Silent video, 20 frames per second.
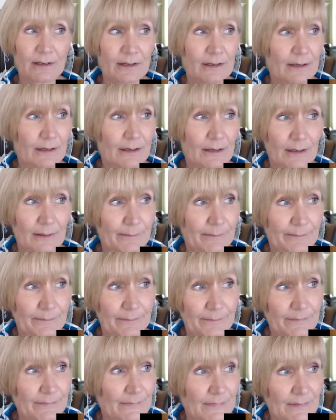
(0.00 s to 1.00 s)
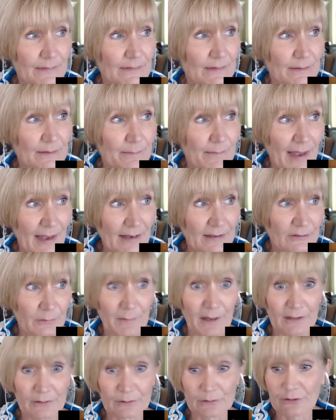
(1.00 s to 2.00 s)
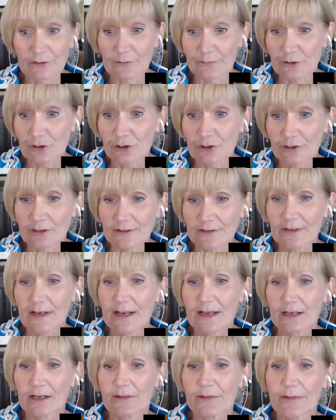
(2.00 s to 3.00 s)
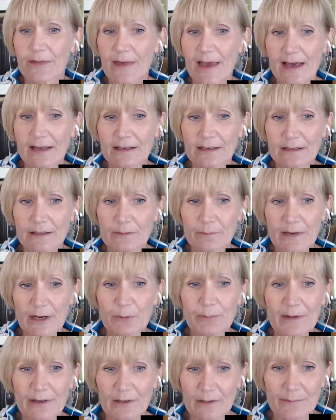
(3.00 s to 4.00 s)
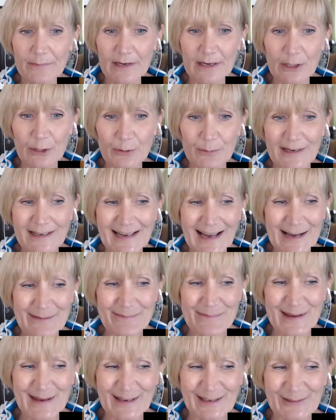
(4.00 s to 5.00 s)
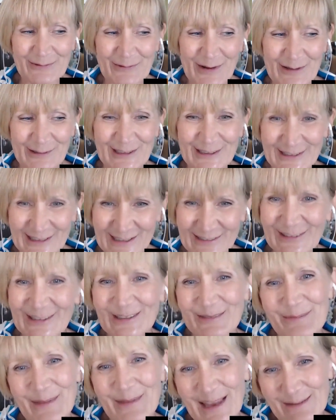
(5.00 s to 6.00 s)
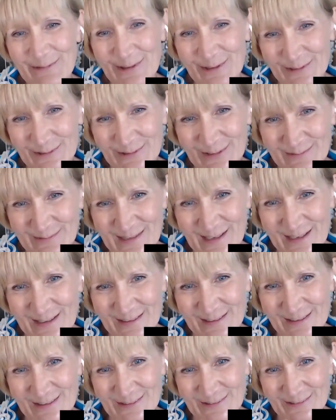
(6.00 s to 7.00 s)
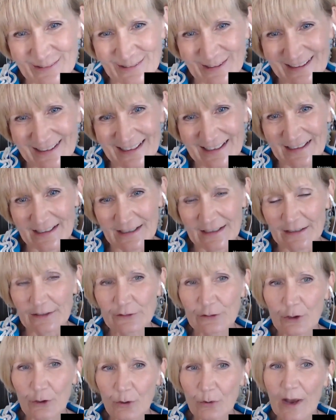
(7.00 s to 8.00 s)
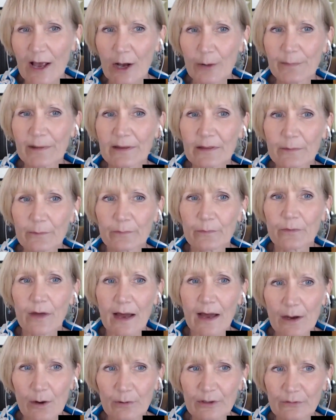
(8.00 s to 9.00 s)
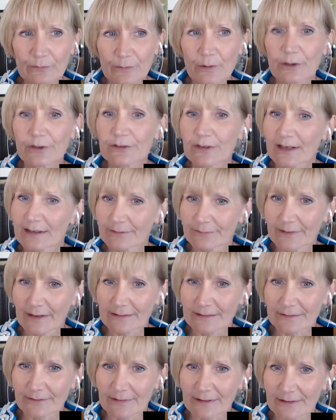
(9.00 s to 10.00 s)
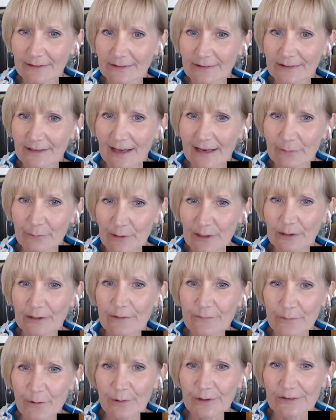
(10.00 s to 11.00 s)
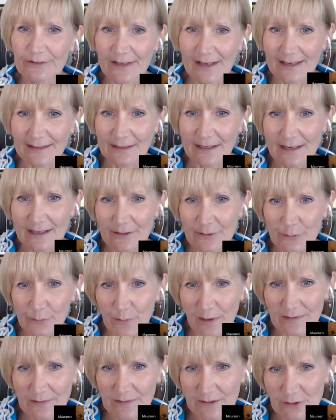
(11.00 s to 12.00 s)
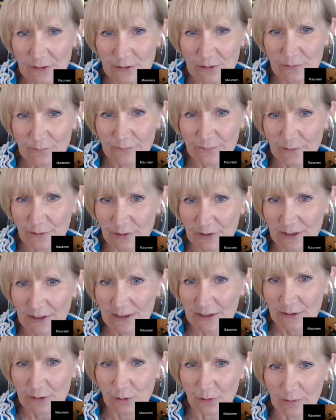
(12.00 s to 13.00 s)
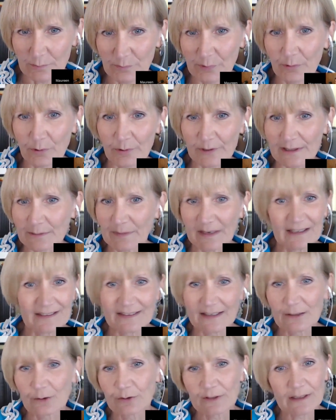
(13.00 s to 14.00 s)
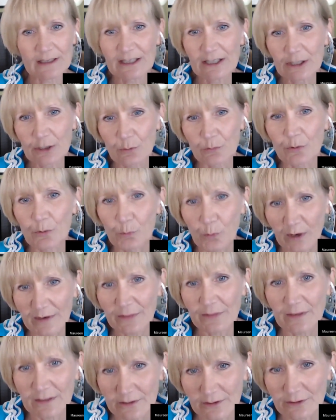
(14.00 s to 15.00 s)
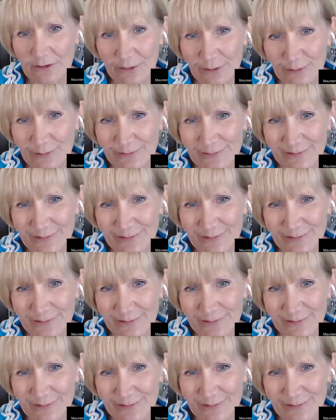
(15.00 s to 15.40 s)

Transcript: um, maximizer and self-assurance that may, may, or may not be as well received as a man with those same talents right mm-hmm. so helping them i always focus on effectiveness i rarely focus on the right thing to do for your employee because they don't hear the right thing to do